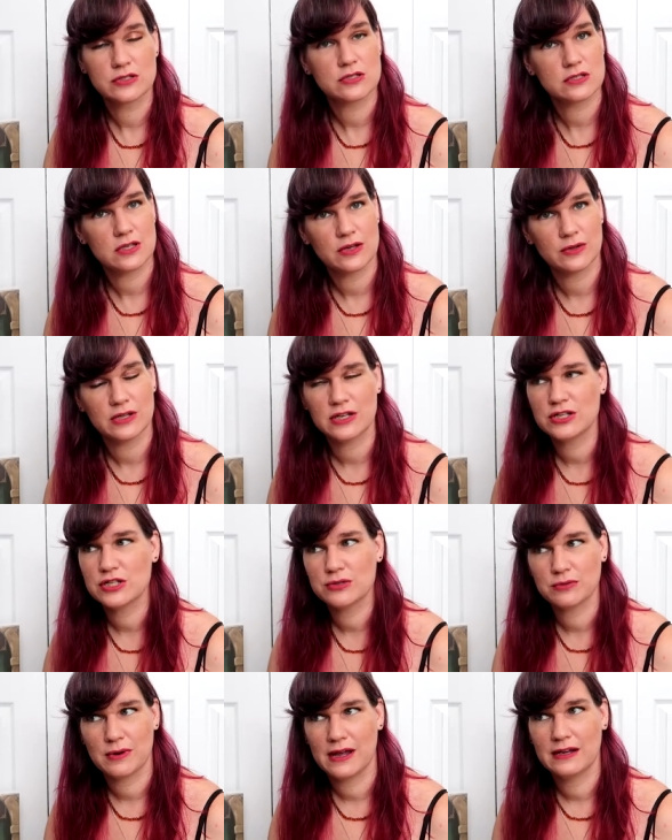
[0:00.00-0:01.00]
Slowly, she
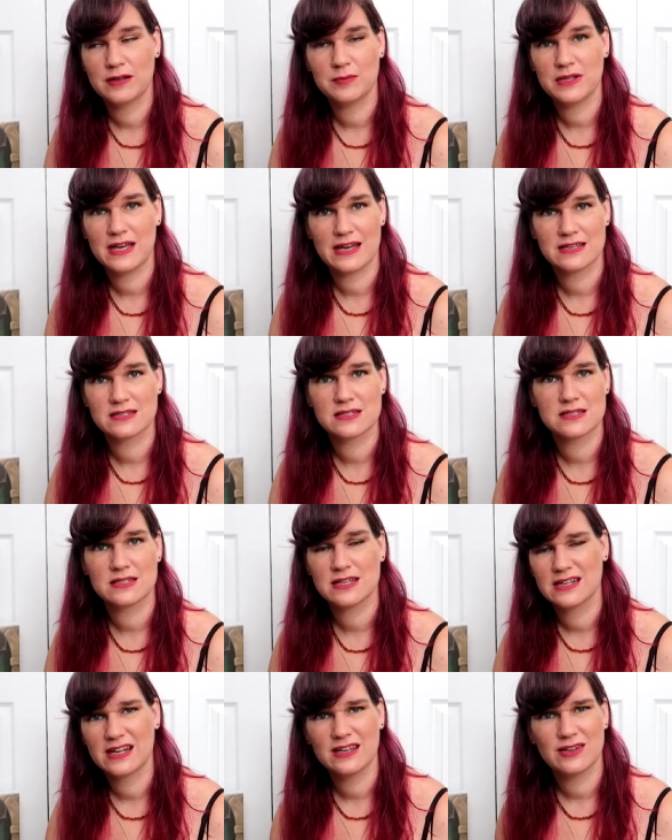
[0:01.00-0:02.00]
randomly asks,
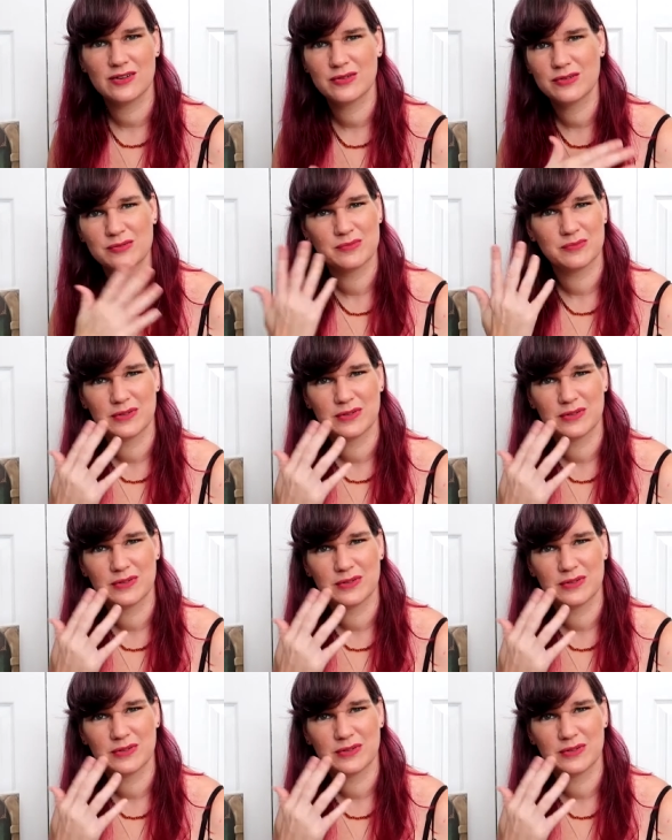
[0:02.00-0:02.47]
can I go